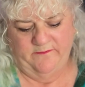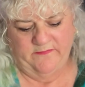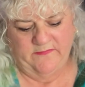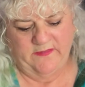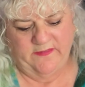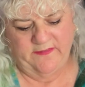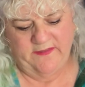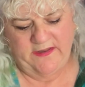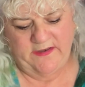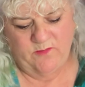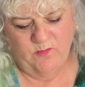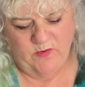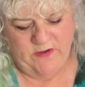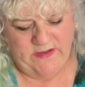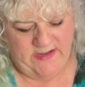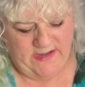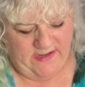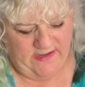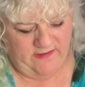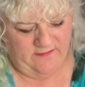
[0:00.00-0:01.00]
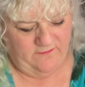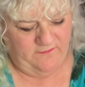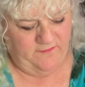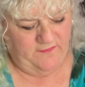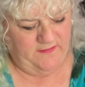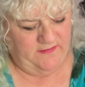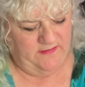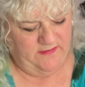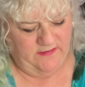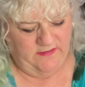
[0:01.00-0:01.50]
Then we have
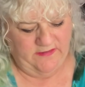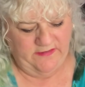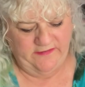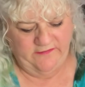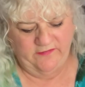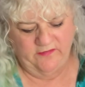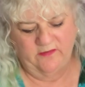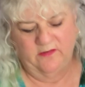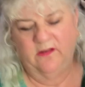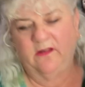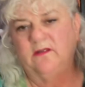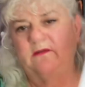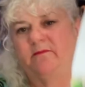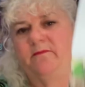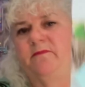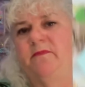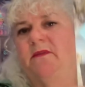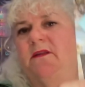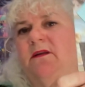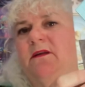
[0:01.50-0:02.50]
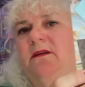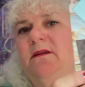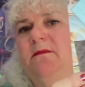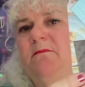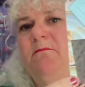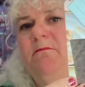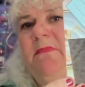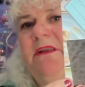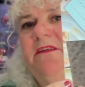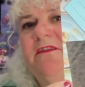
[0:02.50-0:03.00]
little
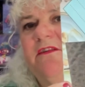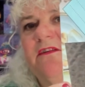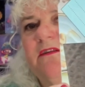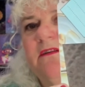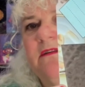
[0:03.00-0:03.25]
mint,